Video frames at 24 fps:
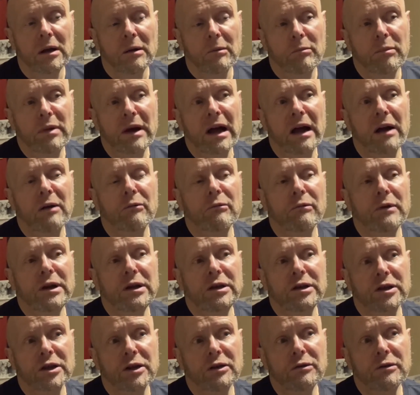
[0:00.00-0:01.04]
But we
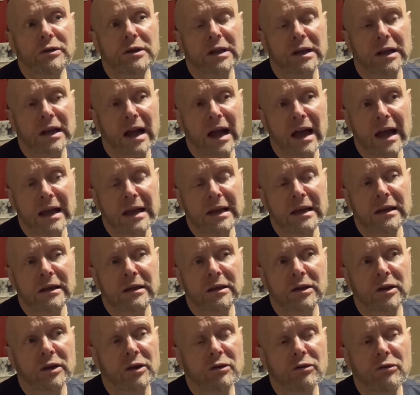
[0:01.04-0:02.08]
choose again
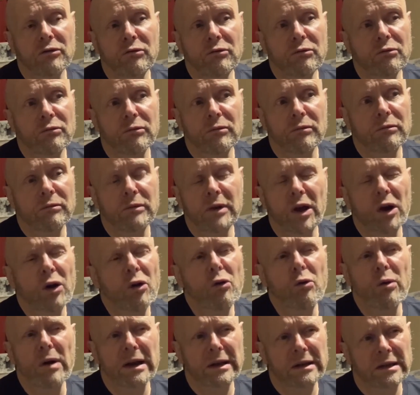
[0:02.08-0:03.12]
to, we
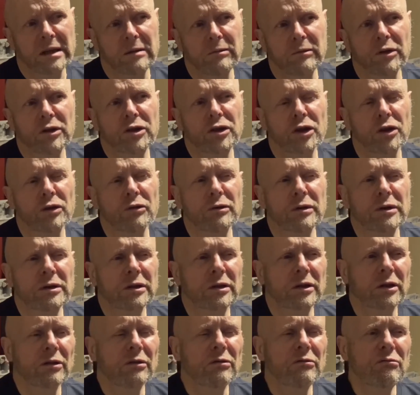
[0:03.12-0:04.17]
always seem to choose
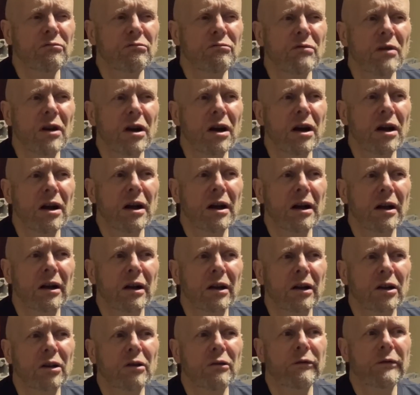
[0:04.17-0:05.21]
to
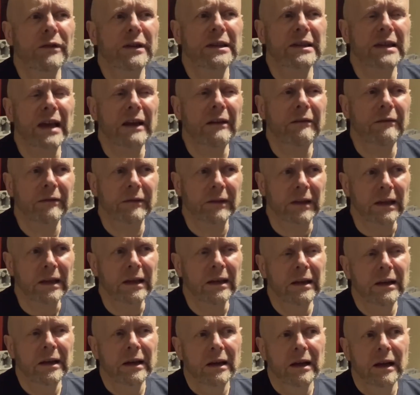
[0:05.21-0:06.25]
go for safety.
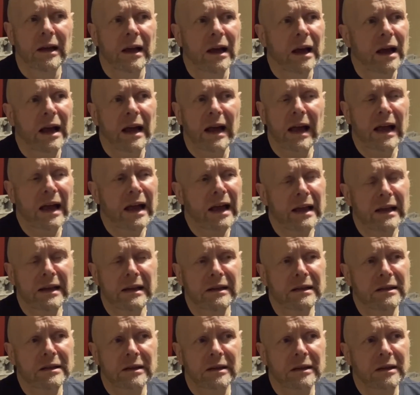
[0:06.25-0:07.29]

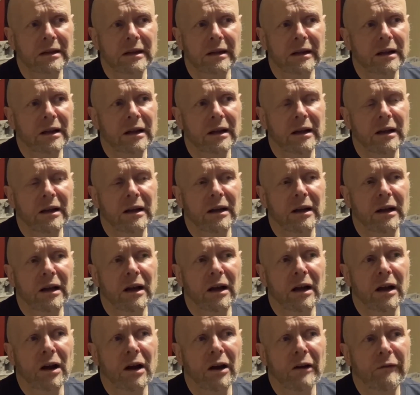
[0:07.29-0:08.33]
And
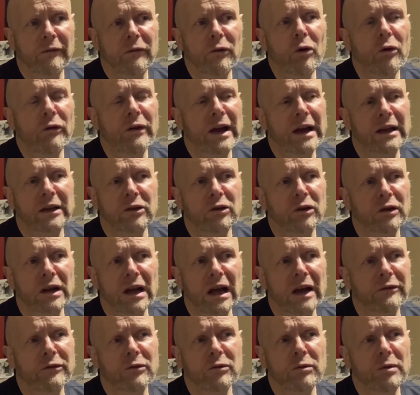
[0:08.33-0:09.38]
I thought that had gone
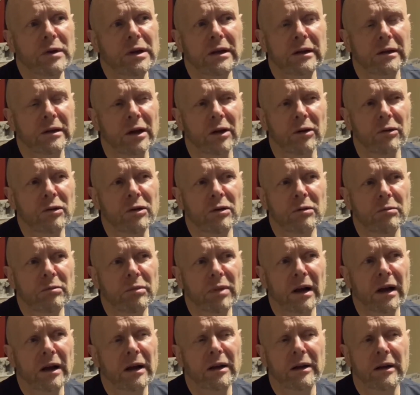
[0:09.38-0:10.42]
out of a window,
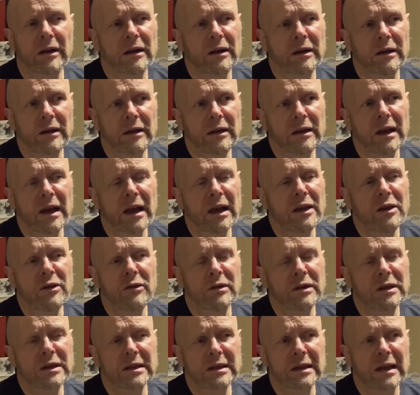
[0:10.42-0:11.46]
but yeah, you
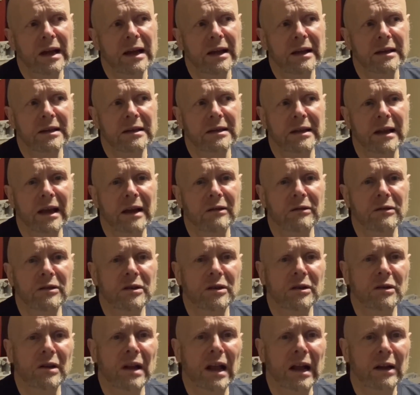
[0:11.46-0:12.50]
could say it's down
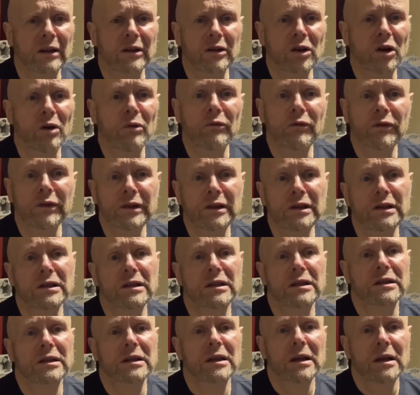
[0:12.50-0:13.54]
to lack of
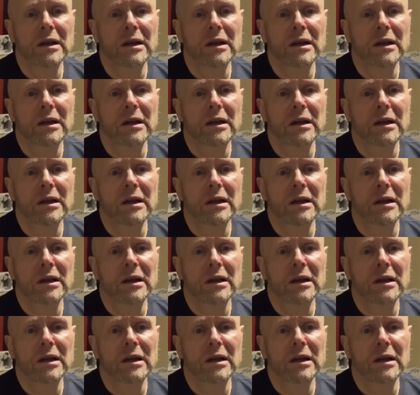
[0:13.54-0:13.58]
confidence,